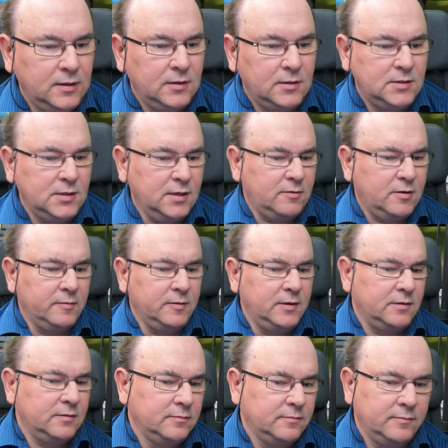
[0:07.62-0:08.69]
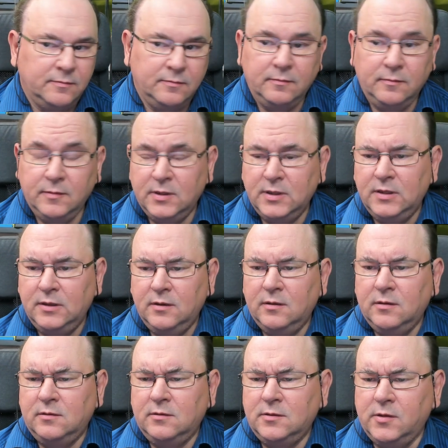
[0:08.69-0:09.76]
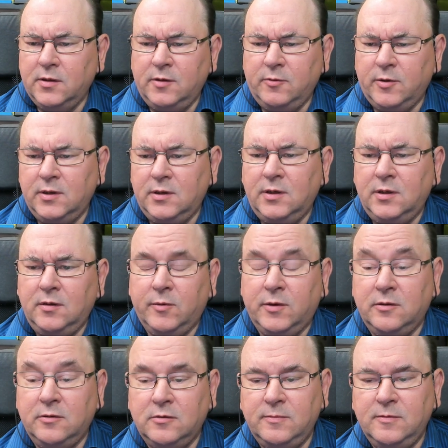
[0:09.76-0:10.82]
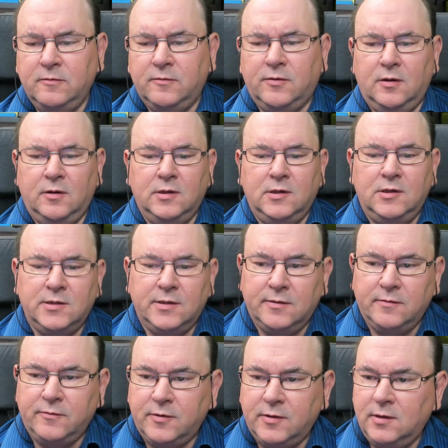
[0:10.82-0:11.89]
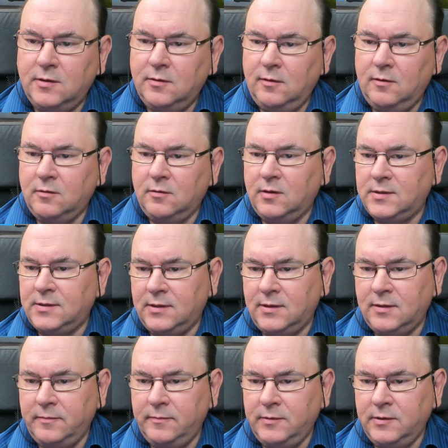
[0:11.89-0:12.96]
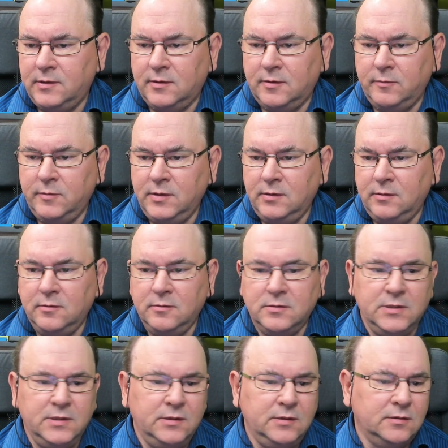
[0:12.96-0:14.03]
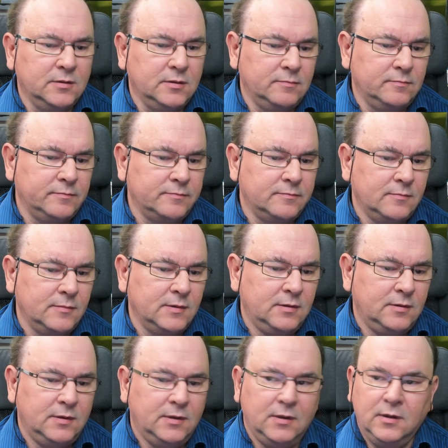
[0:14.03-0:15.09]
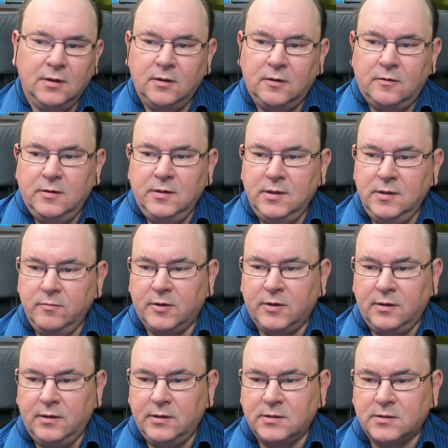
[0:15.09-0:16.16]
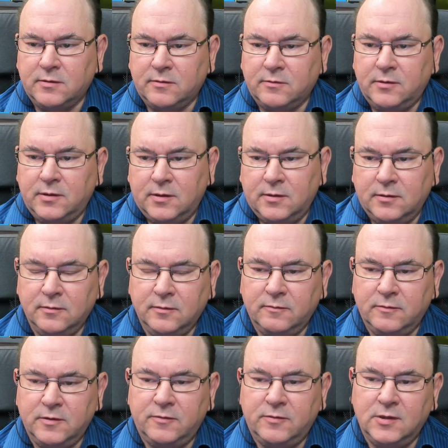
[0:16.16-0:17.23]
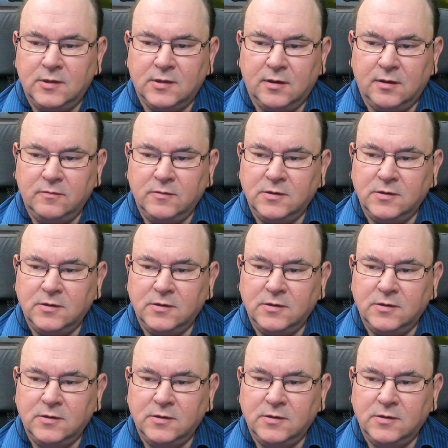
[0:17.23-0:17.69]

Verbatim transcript: Tech Rabbit here. So anyway, anybody who's been following the channel for a longer time, you know, I've been using 3D modeling software of different types.